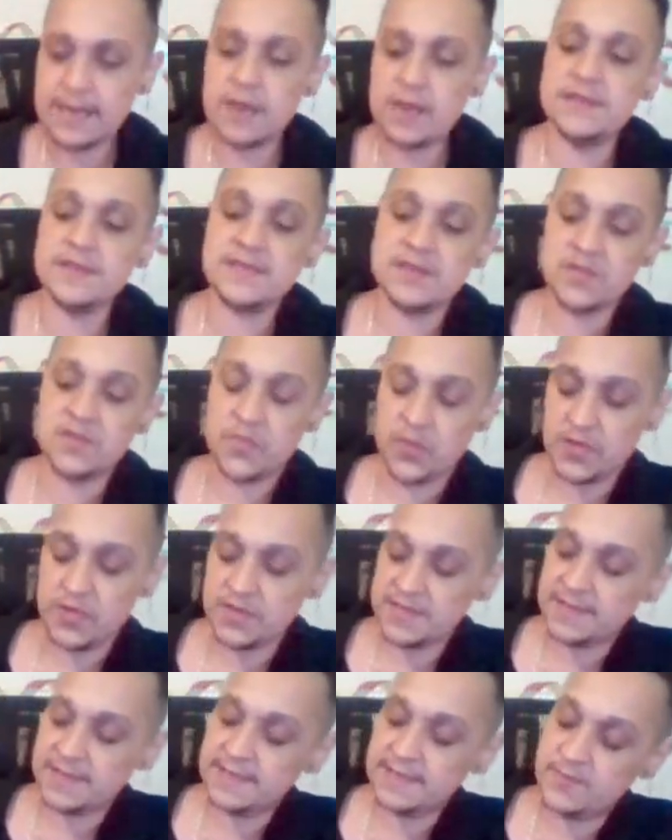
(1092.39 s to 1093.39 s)
see how this other
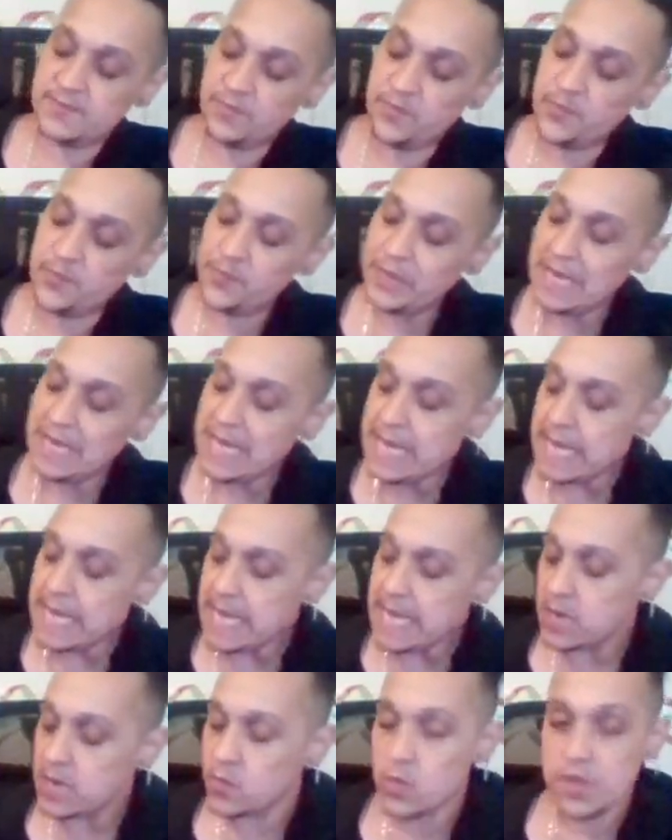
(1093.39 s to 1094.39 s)
person's
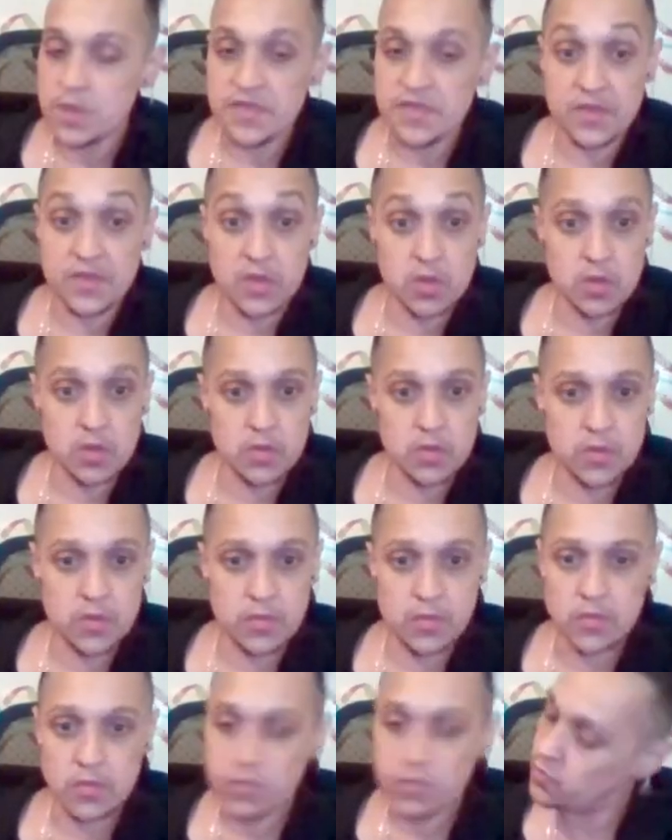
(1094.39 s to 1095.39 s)
being with
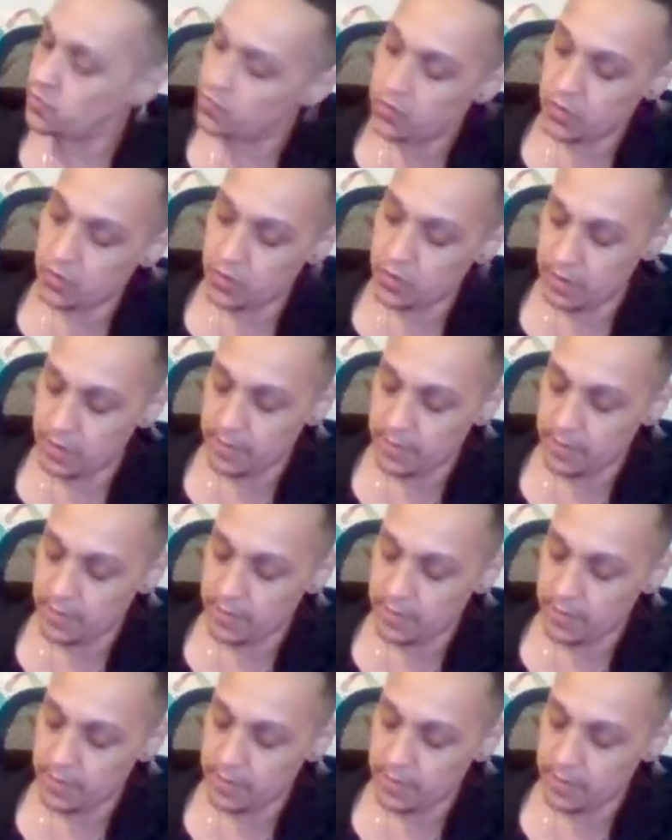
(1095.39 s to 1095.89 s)
you,